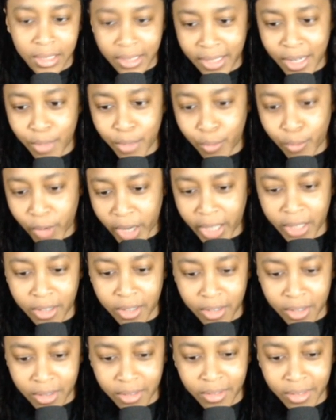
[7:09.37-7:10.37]
Their
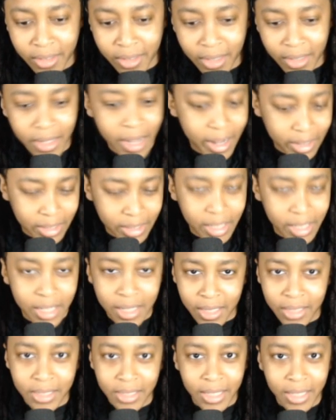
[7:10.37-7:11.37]
record and their
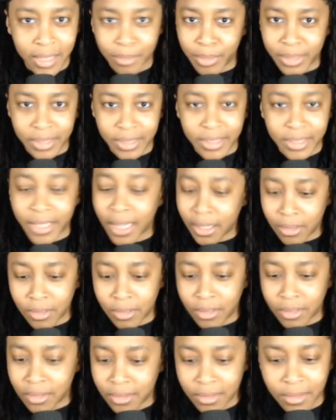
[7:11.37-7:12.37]
Taylor tape is dead
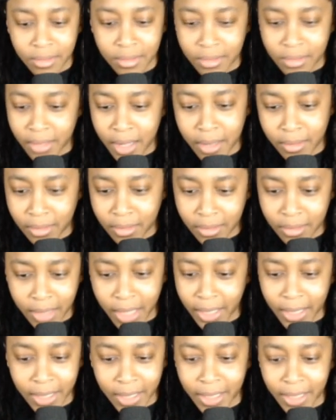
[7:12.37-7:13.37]
on. They
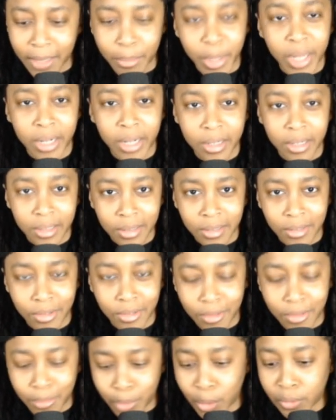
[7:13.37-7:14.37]
they need to get better
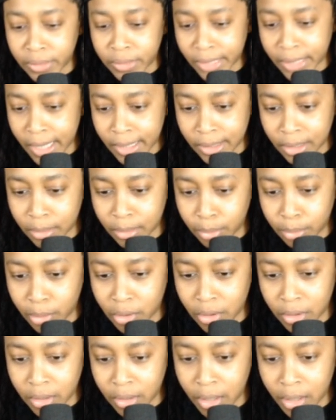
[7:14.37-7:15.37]
on both sides of the
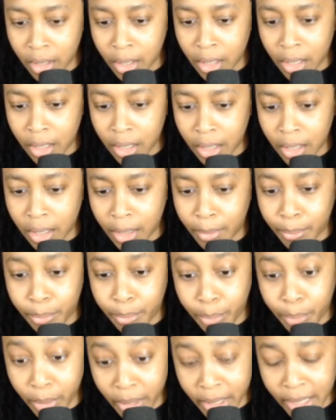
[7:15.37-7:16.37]
ball. Uh,
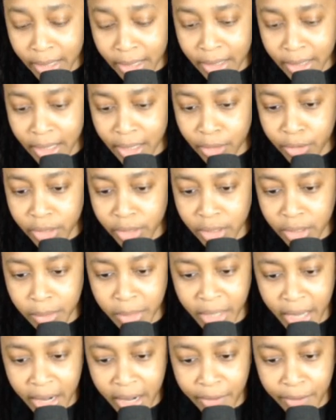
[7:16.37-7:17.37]
but I think Christian
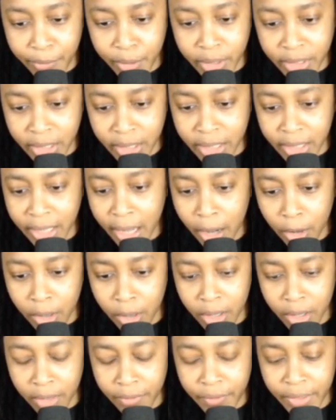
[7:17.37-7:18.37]
McCaffrey, is he
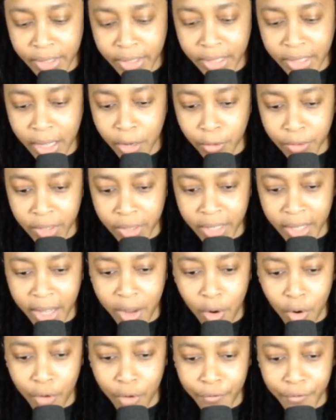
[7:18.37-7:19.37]
if he's healthy,
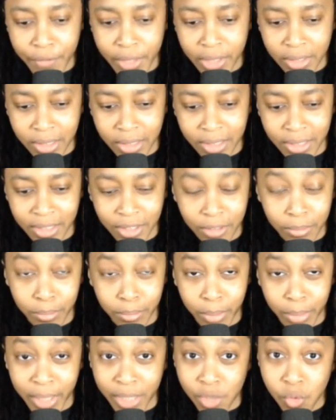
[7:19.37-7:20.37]
that offense is
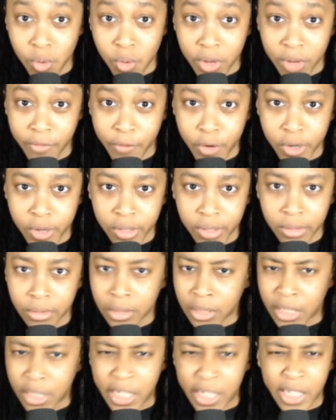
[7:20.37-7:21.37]
being 21st
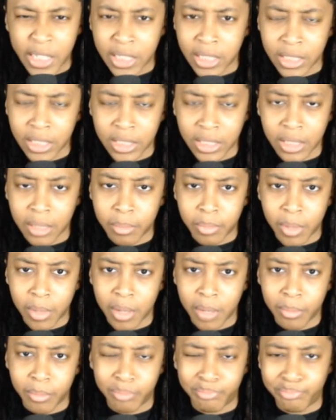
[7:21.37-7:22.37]
could easily jump
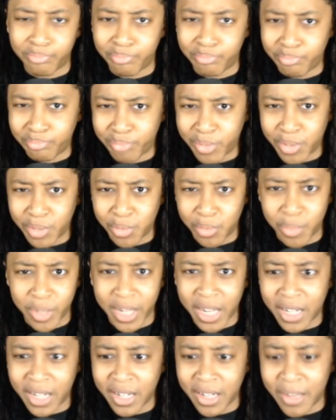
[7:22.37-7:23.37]
up between
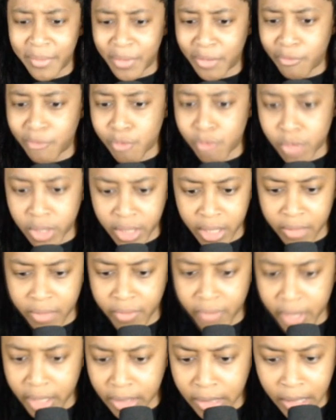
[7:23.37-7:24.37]
that 11 and 14
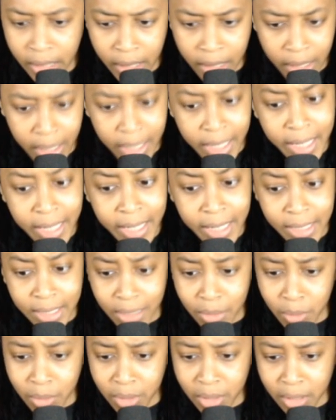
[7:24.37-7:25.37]
range,
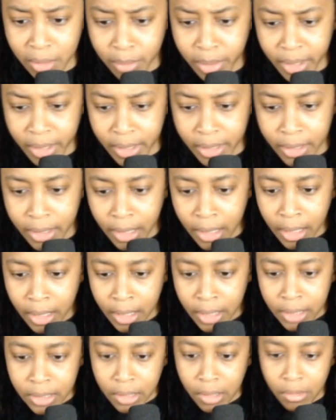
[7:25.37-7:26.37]
easily with him paying.
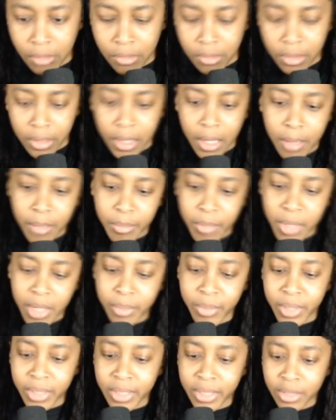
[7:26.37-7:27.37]
So coming
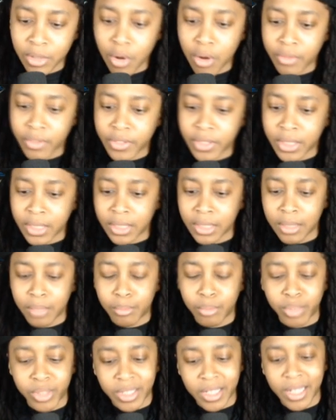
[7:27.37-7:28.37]
up in this
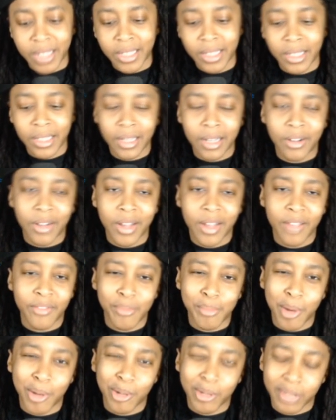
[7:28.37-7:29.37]
offseason, projected they'll have
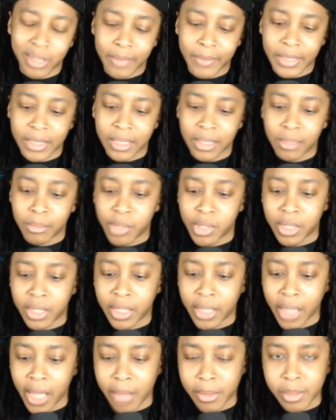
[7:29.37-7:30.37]
about 17 million
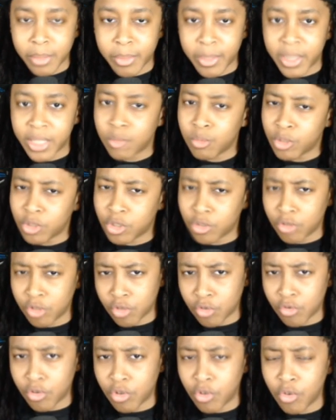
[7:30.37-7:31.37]
in cap space, which you can
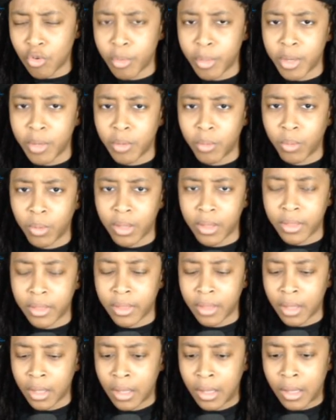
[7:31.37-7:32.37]
do a little bit
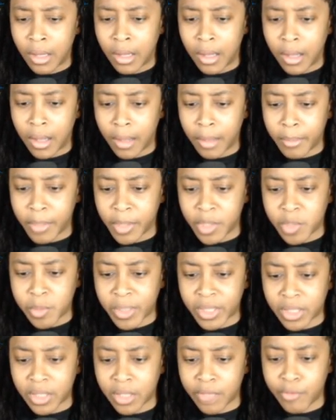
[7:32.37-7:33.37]
with, um,
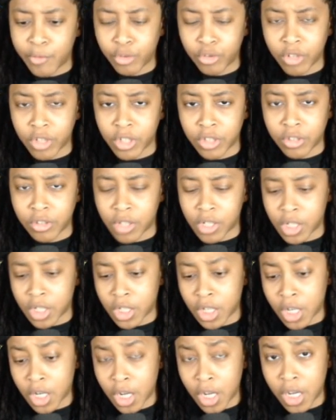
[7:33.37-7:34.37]
especially if you structure
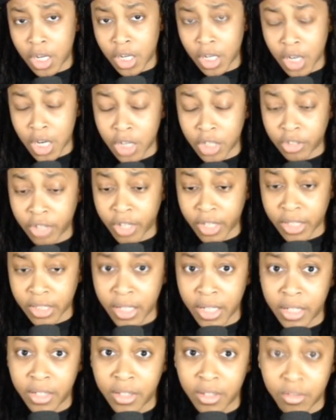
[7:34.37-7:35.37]
uh, contracts
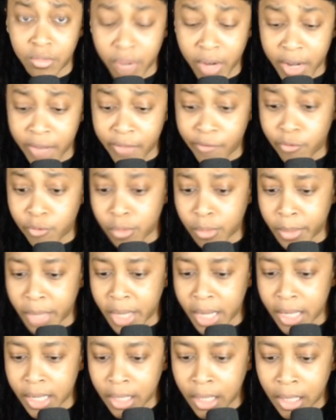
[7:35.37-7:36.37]
in the right
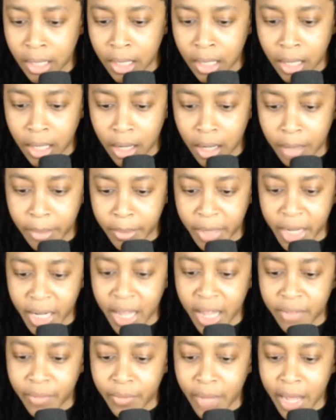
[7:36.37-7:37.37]
format. Um, and they
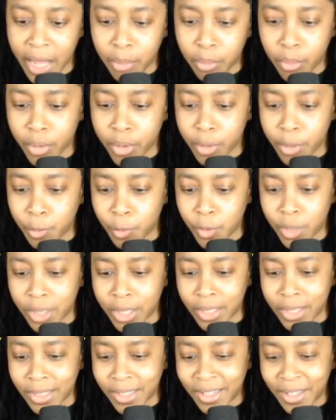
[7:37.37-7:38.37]
have
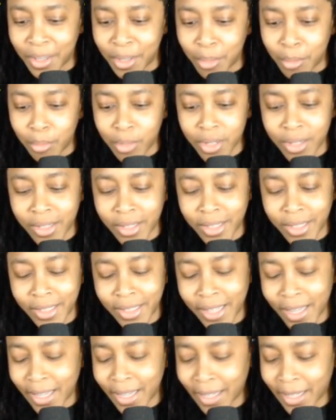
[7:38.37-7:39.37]
9.1 million in
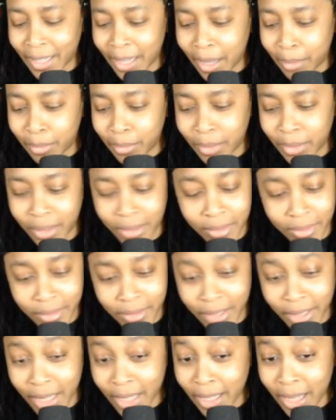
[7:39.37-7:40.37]
dead cap.
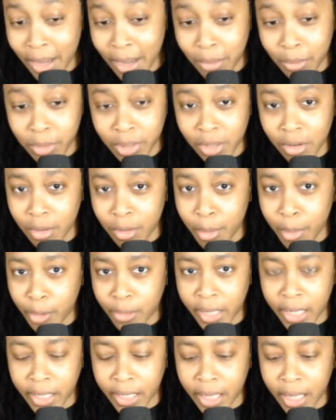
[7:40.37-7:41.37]
And dead cap, we talk about
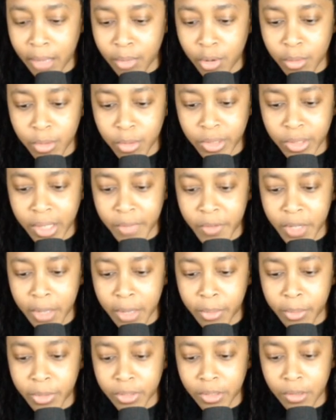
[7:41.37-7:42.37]
dead cap almost every
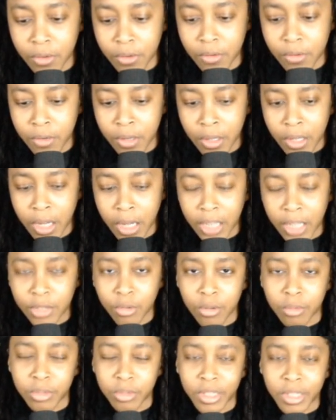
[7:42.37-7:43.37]
episode. I
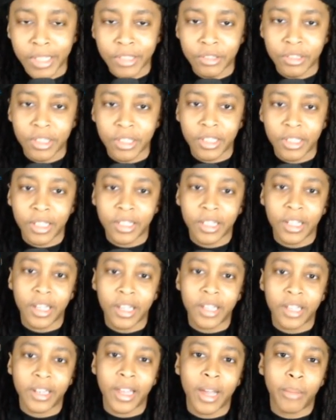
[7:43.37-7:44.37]
thought it was interesting that they
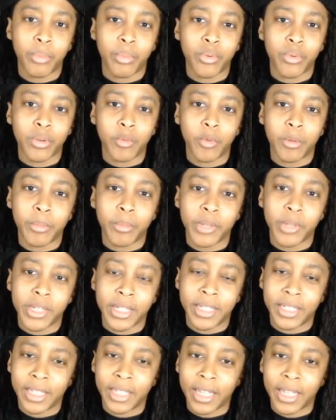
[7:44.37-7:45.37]
had 9.1
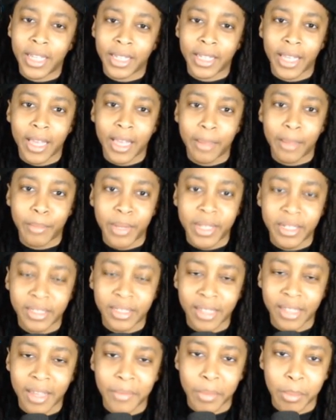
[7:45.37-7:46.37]
million in dead cap, and
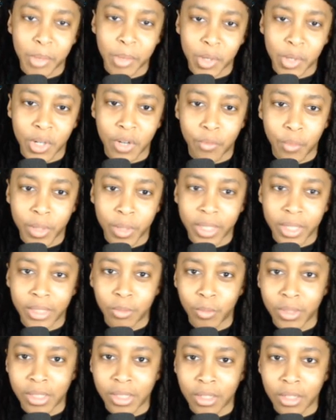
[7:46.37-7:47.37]
7 million of which
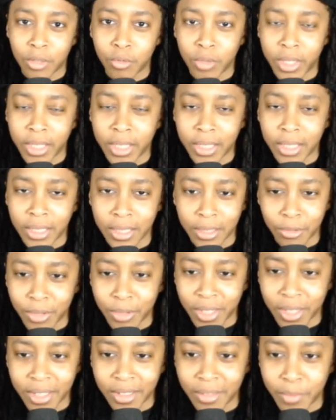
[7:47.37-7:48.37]
went to Luke Kuechly, who
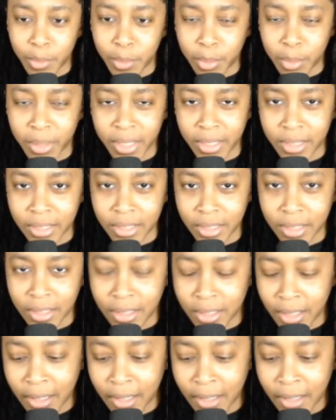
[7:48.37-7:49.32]
didn't even play this year.